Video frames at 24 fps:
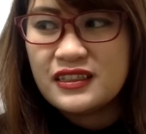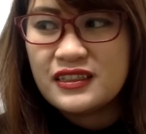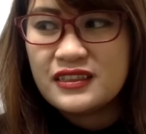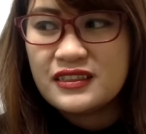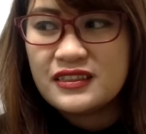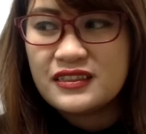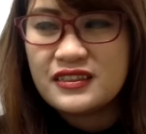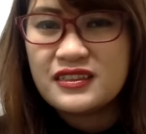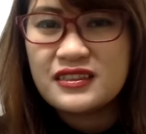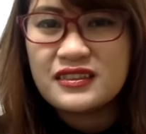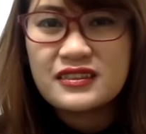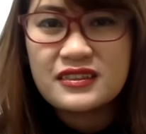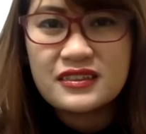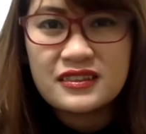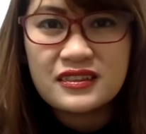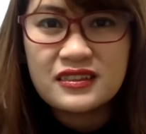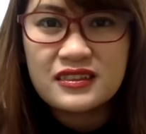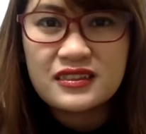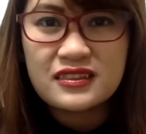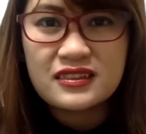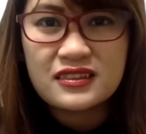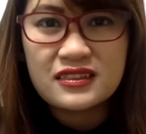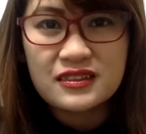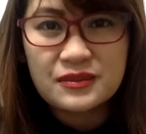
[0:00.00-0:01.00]
since
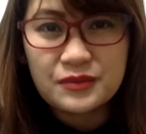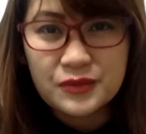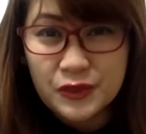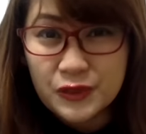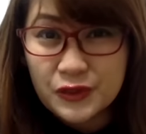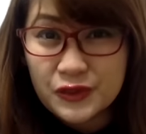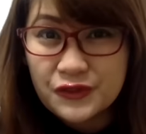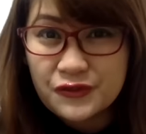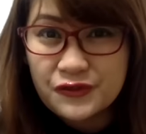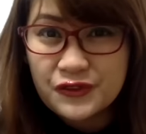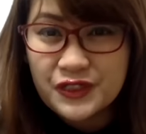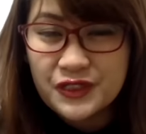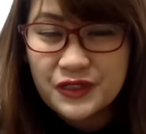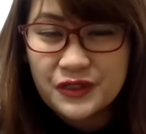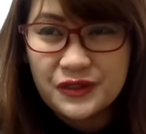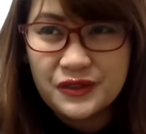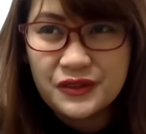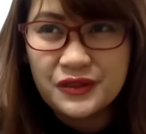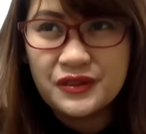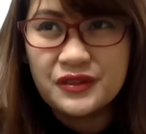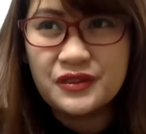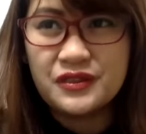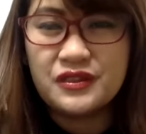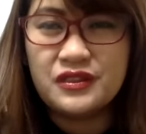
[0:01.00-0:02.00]
it's the both of
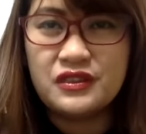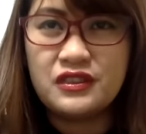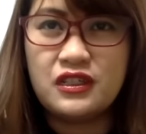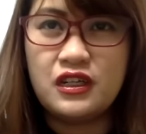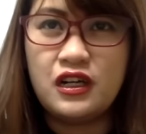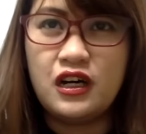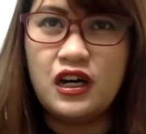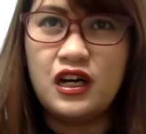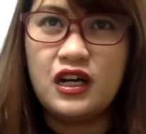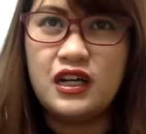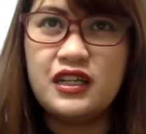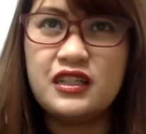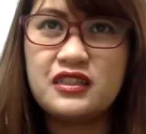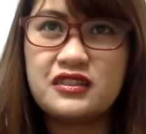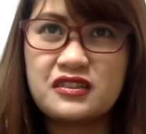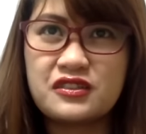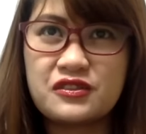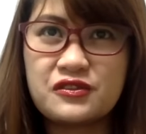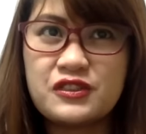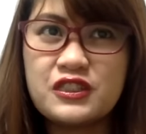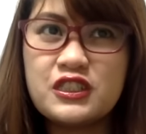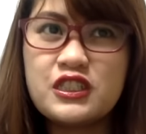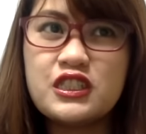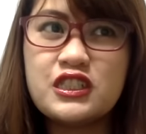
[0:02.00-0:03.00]
you,
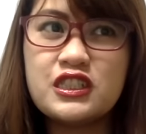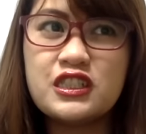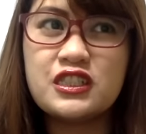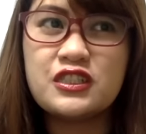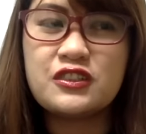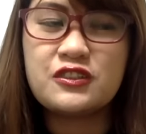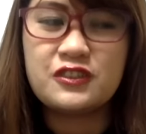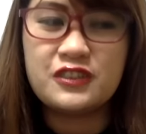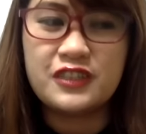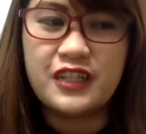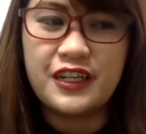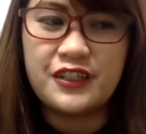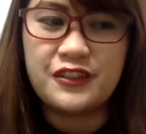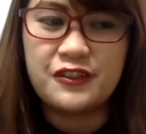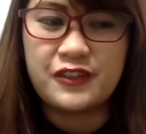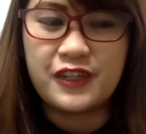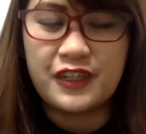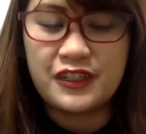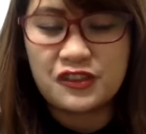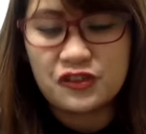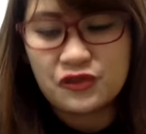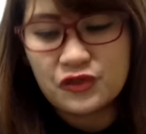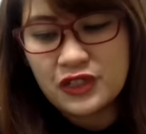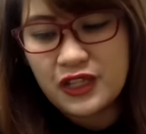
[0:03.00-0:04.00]
it's really good that you
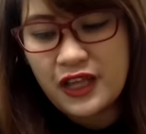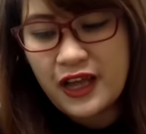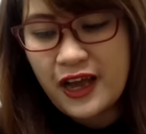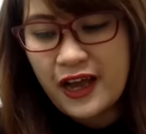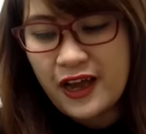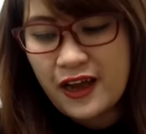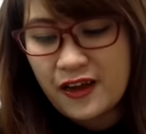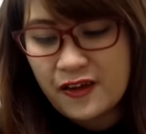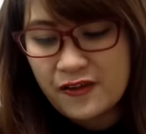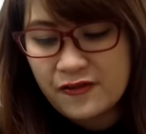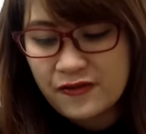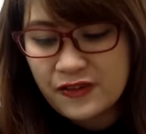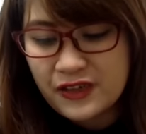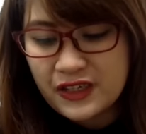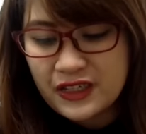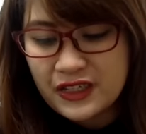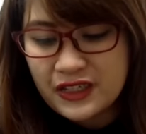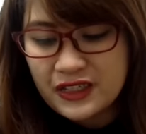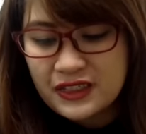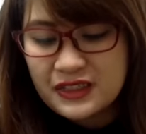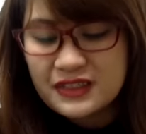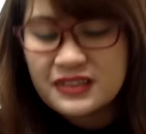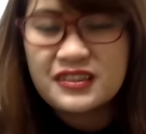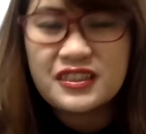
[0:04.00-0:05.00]
guys will have
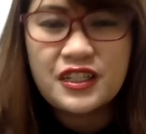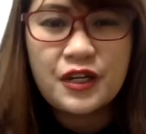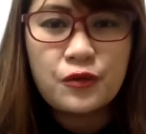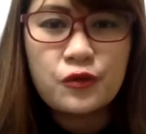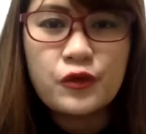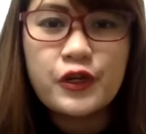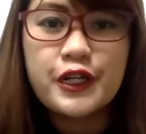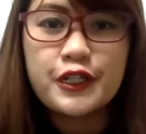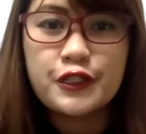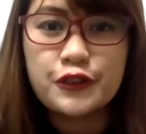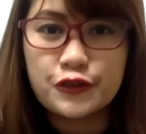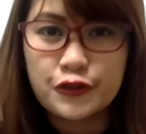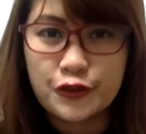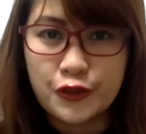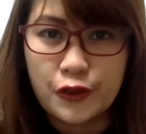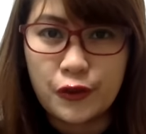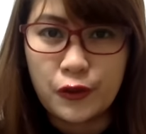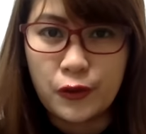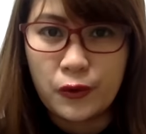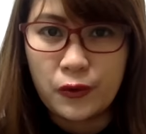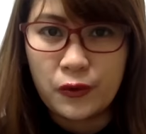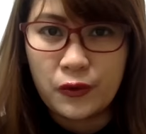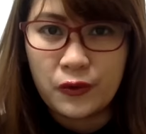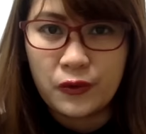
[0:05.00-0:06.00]
somewhere to
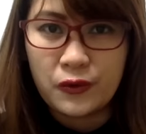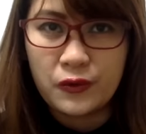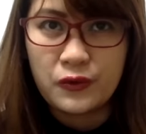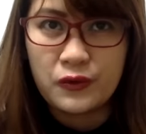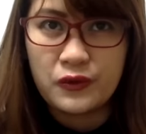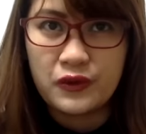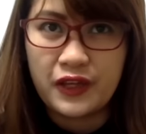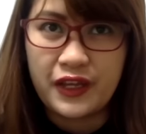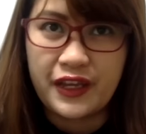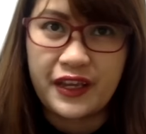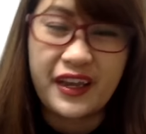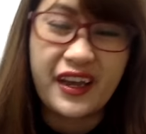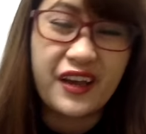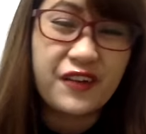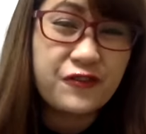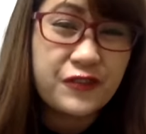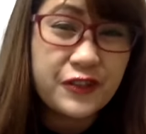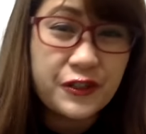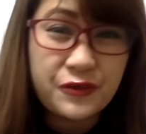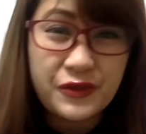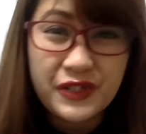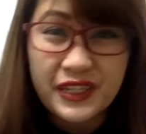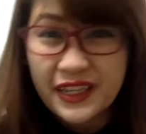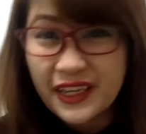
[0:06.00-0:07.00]
go. Like
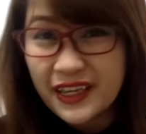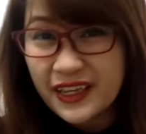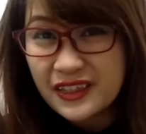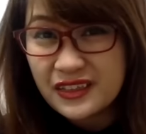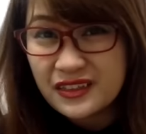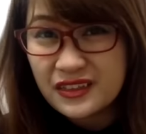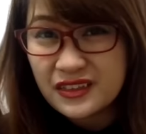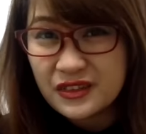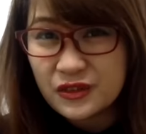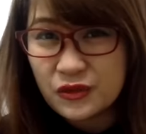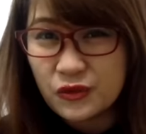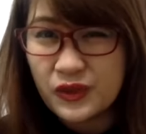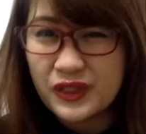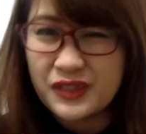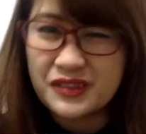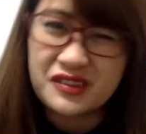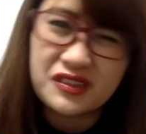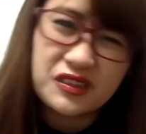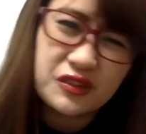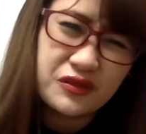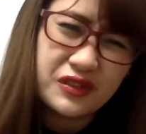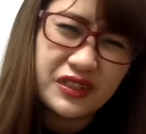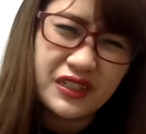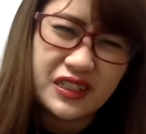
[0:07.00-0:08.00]
every weekend, once
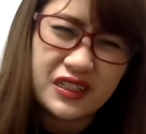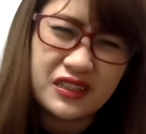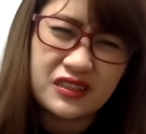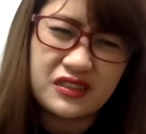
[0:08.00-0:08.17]
a week,